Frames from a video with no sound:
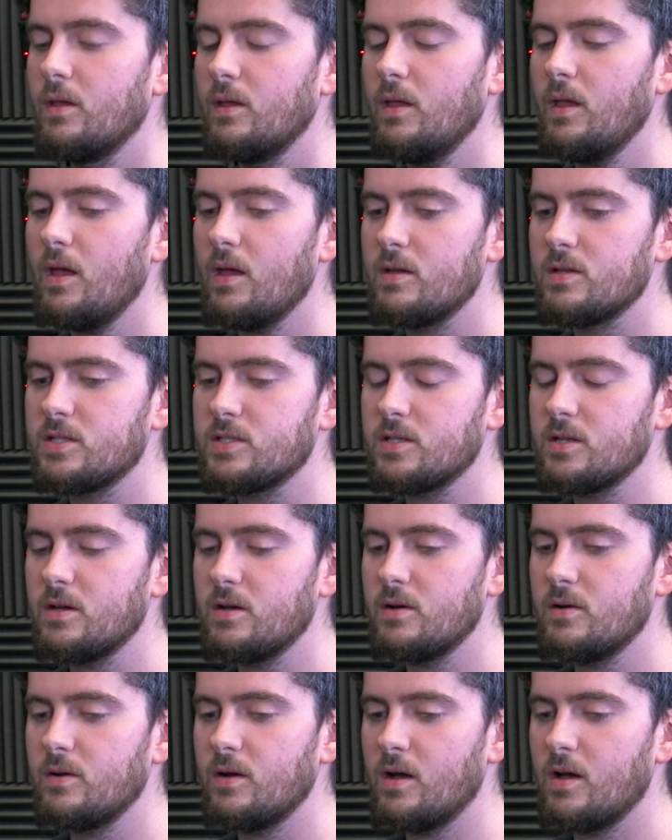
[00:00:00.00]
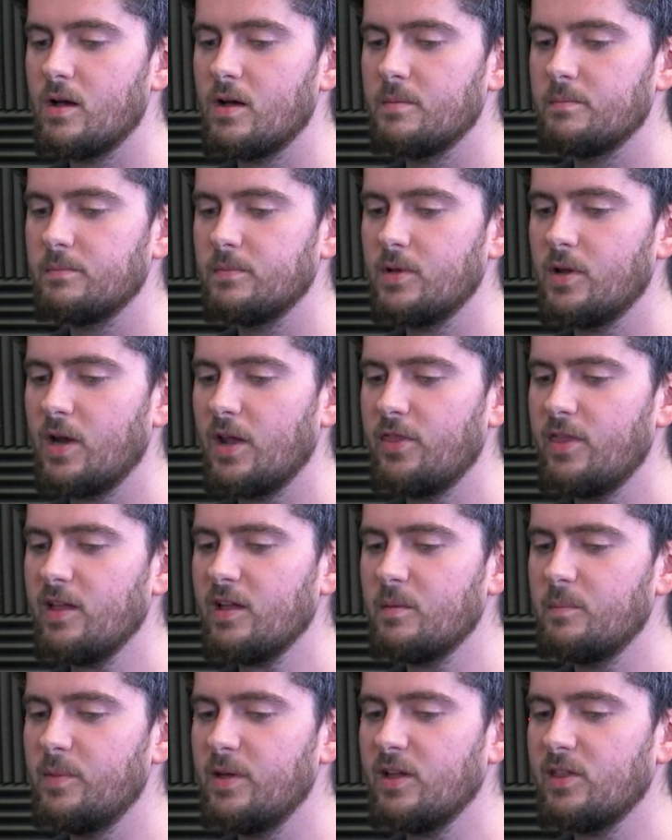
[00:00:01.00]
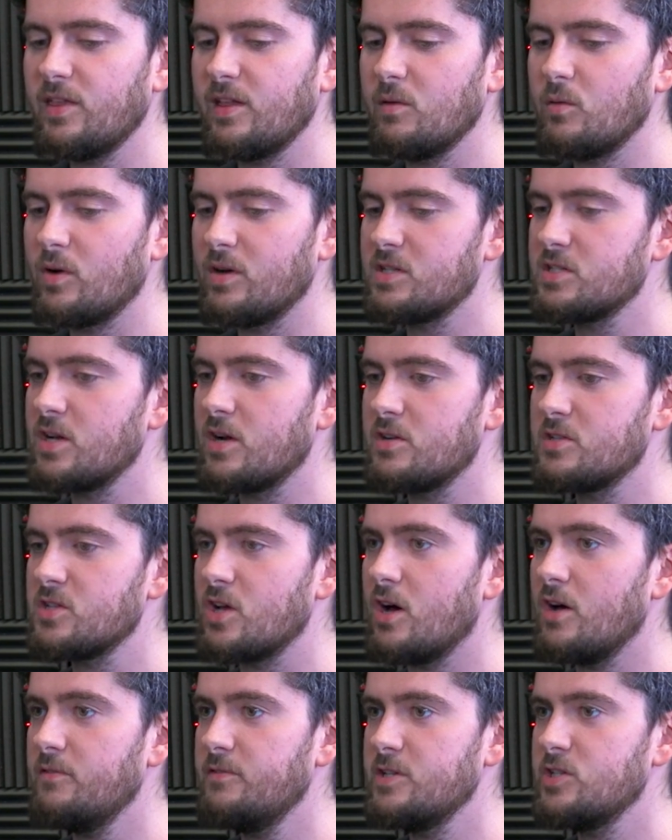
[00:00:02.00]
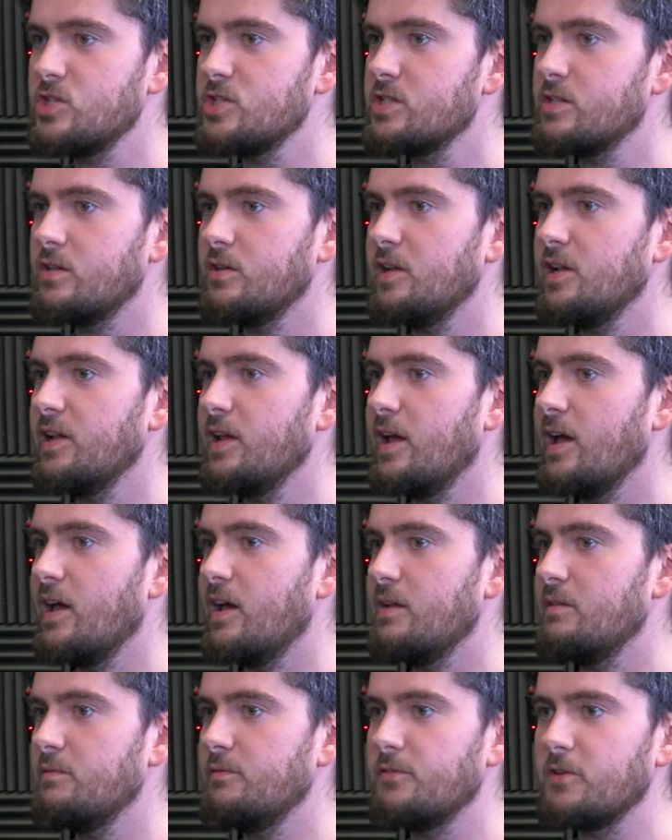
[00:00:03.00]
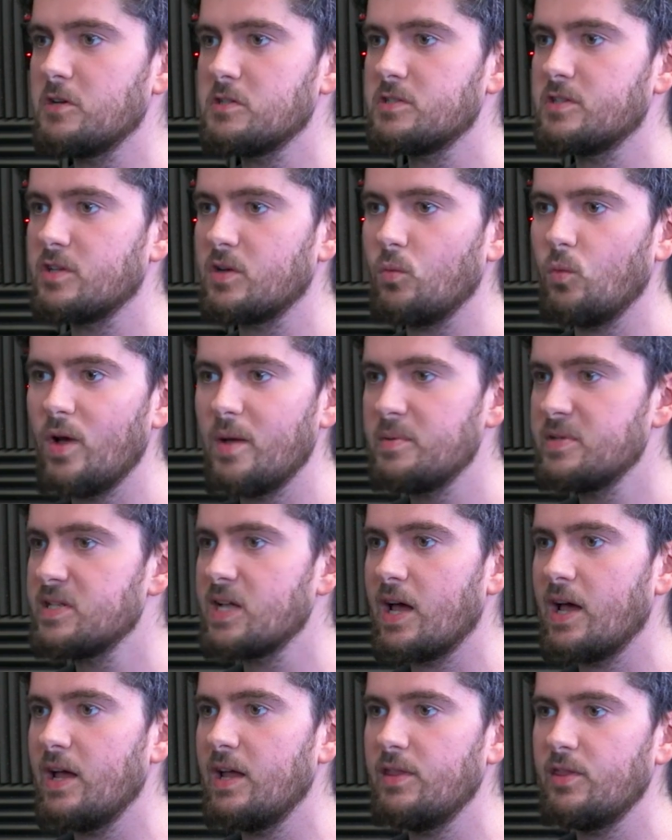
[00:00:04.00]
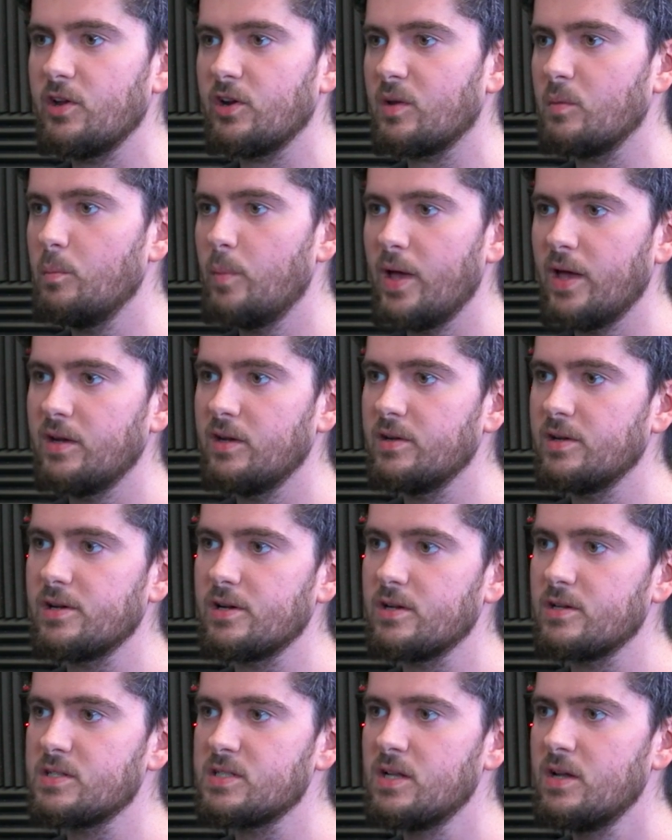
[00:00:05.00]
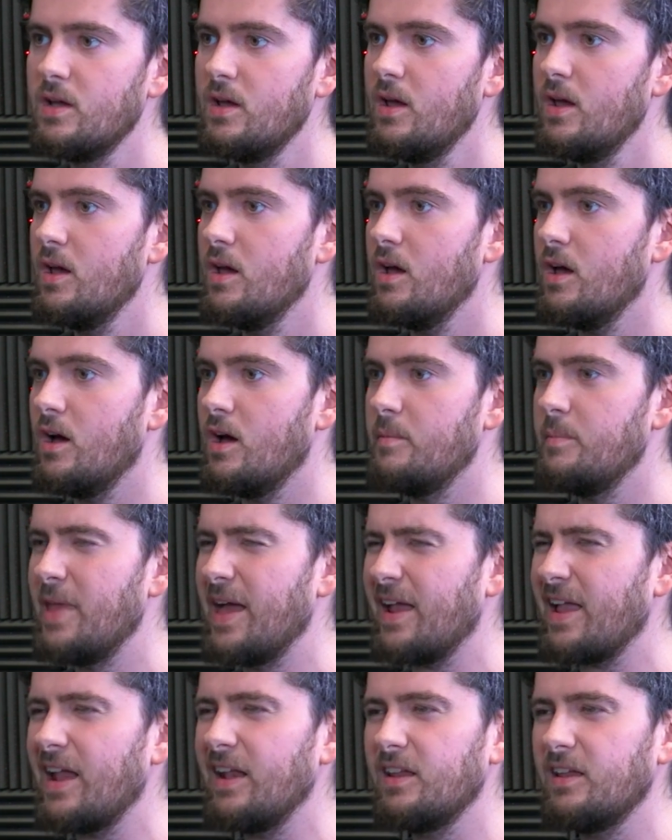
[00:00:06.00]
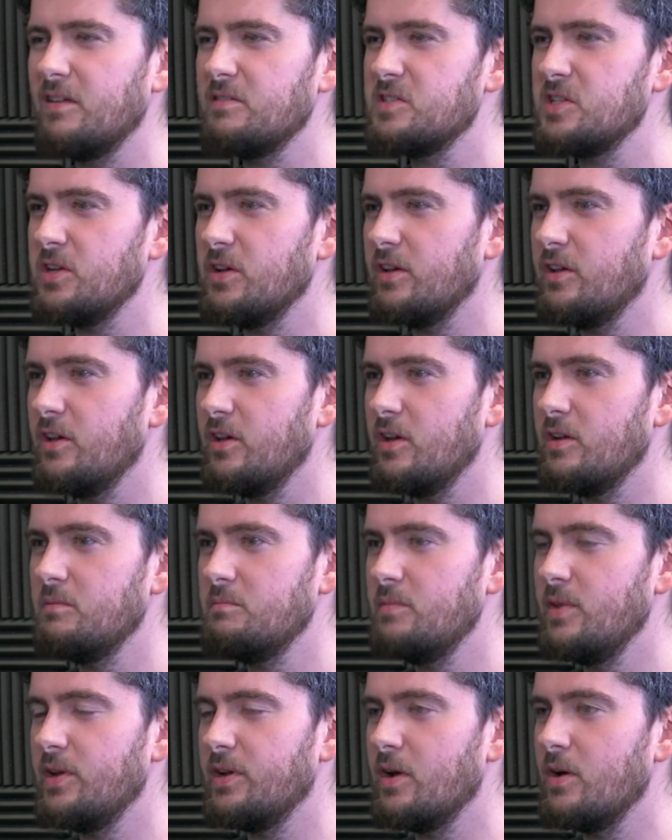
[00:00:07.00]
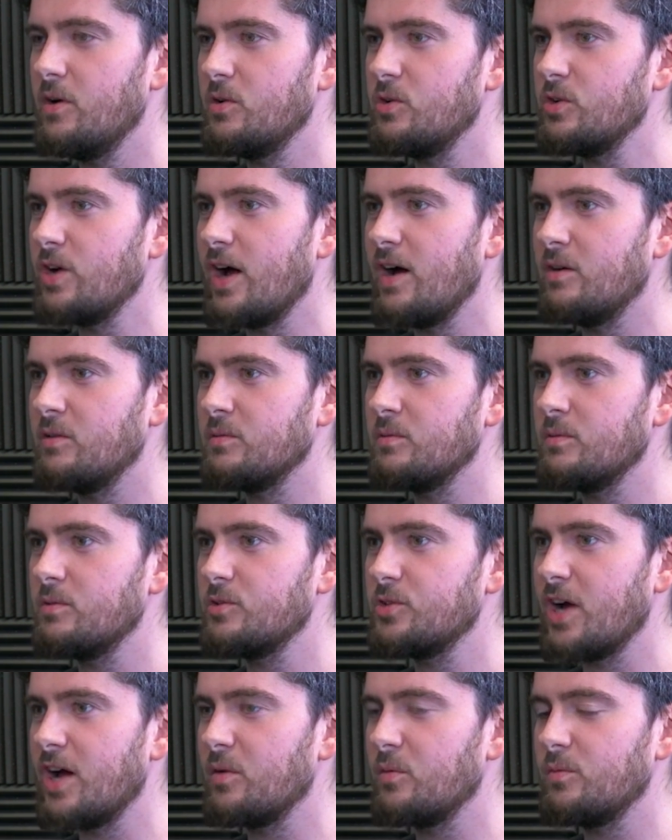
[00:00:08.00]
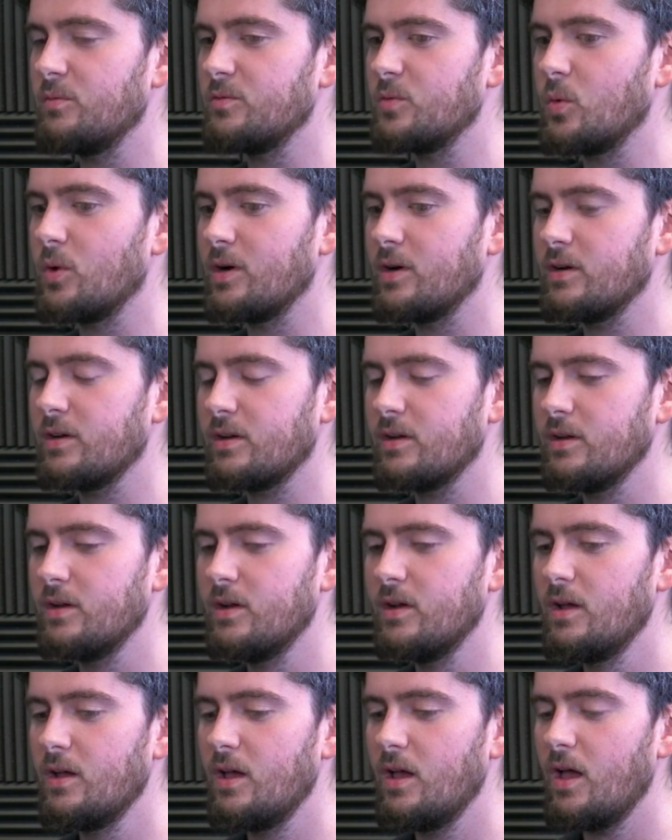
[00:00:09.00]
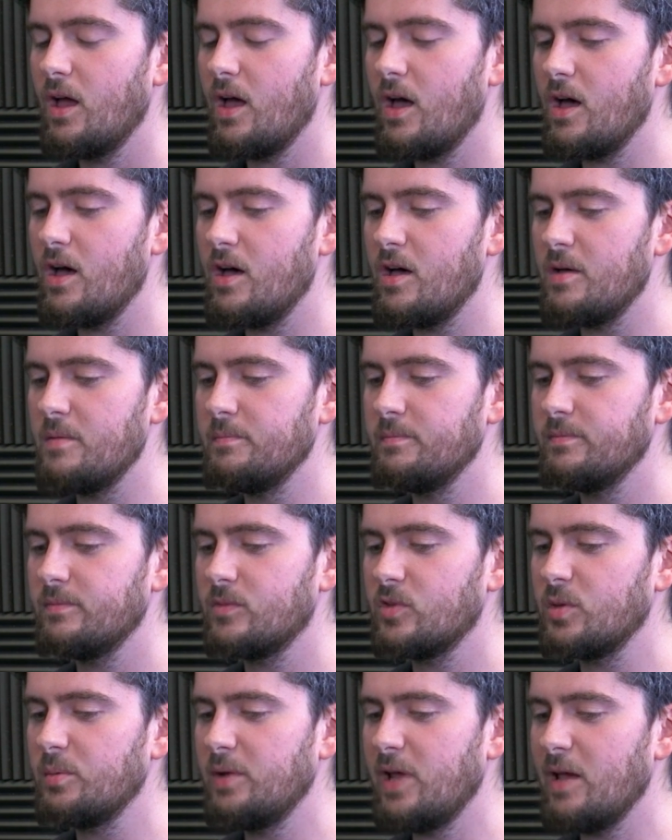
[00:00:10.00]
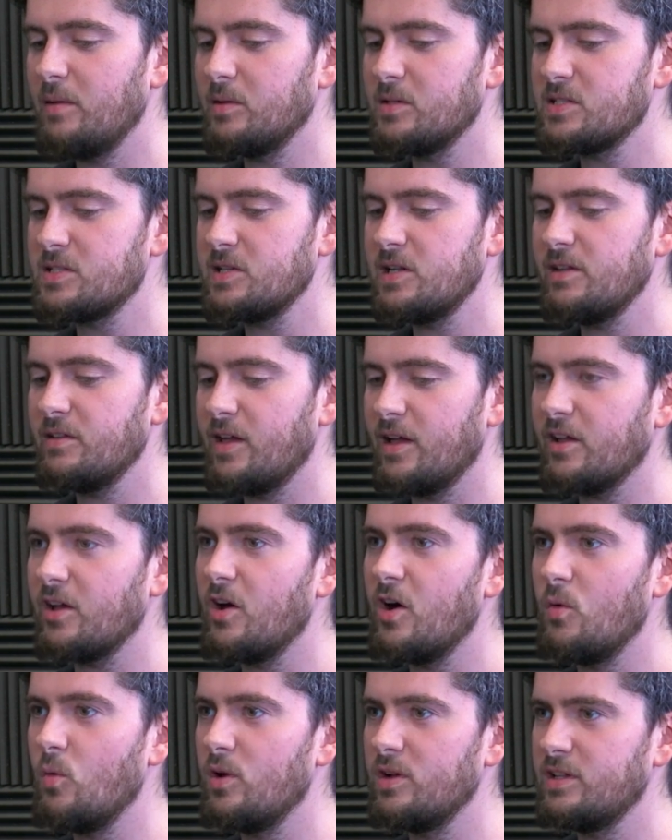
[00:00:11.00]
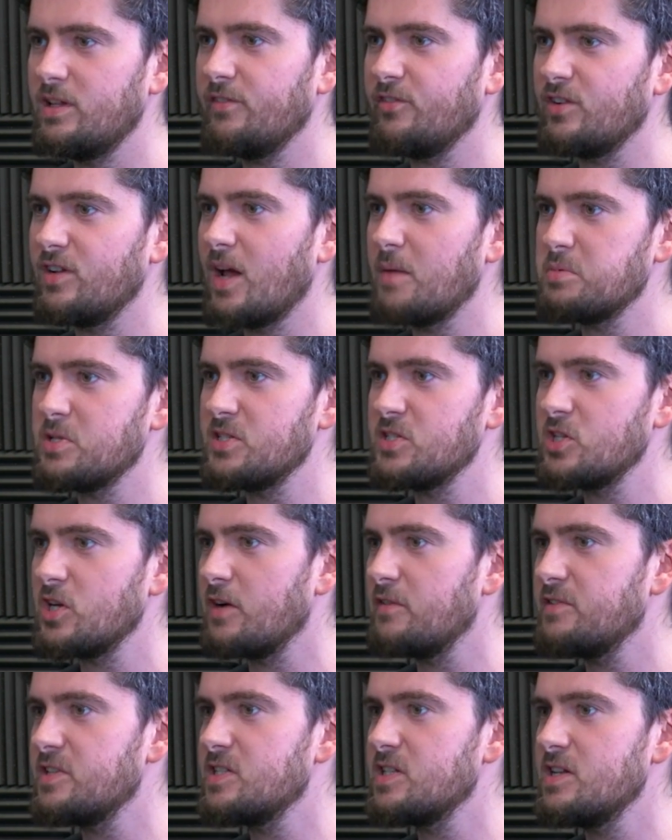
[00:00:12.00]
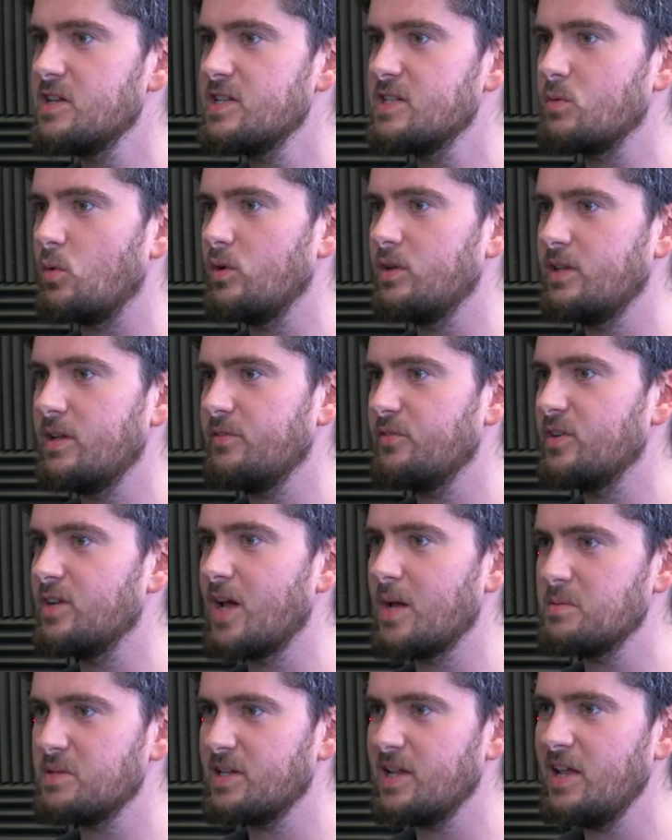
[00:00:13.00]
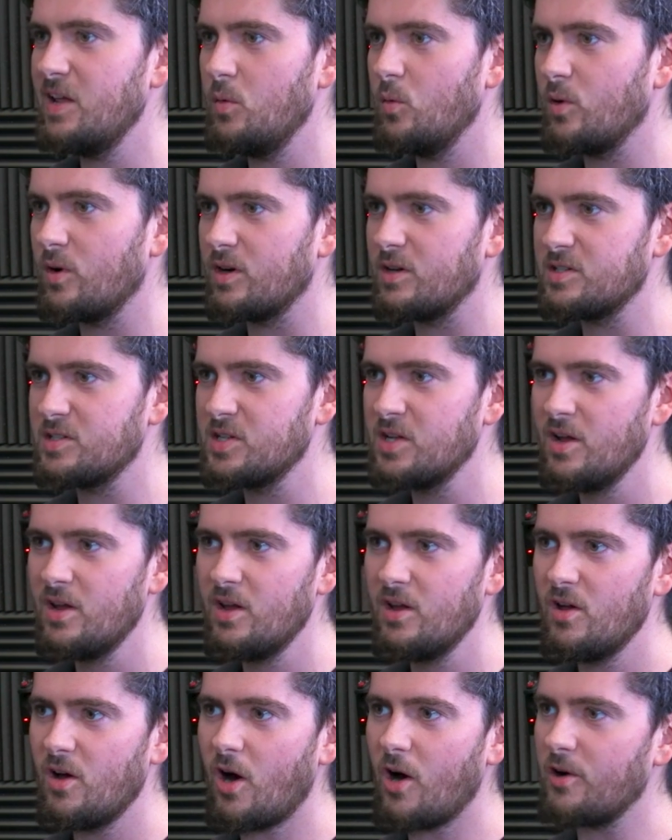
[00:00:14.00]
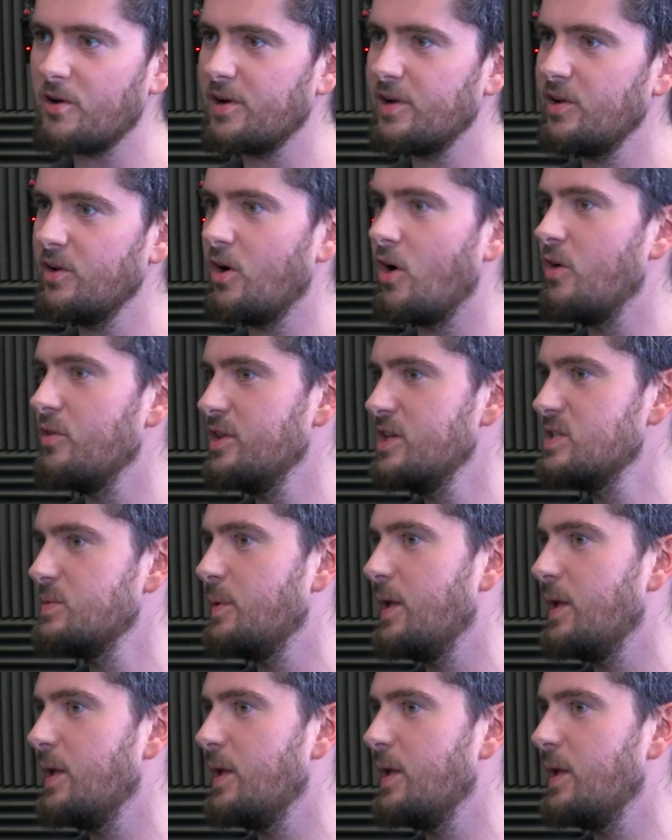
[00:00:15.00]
Yeah, so I think a big thing where it starts off is just looking at first their website, their competitors. That kind of gives you a good, groundwork to be able to see like, oh, what different types of services, what different types of keywords are already on these